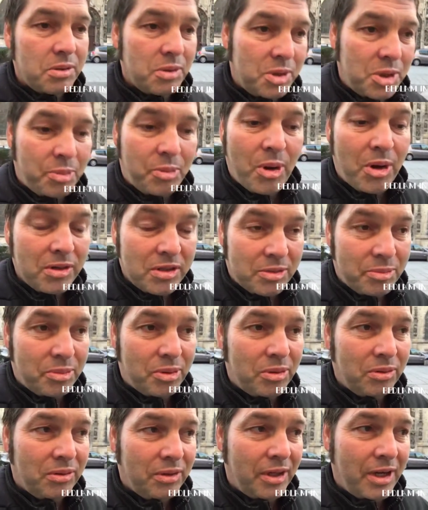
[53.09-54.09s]

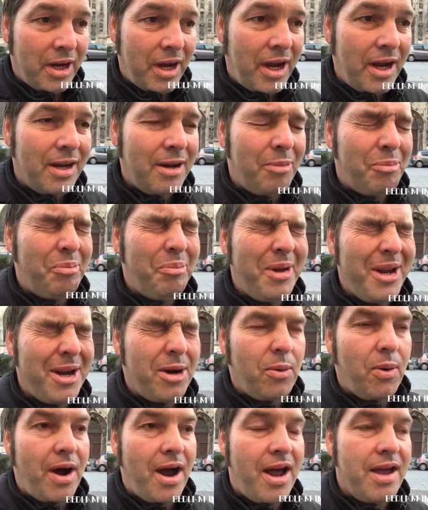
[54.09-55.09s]
responsible in a big
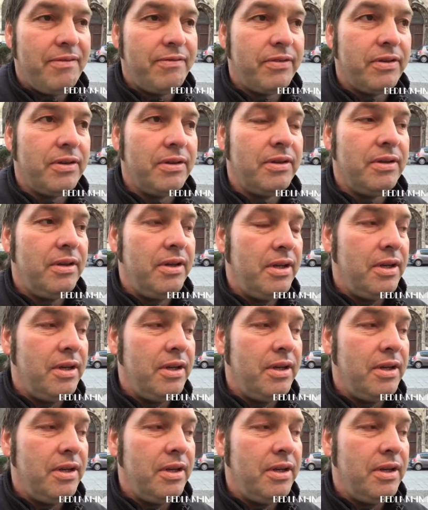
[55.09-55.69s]
way for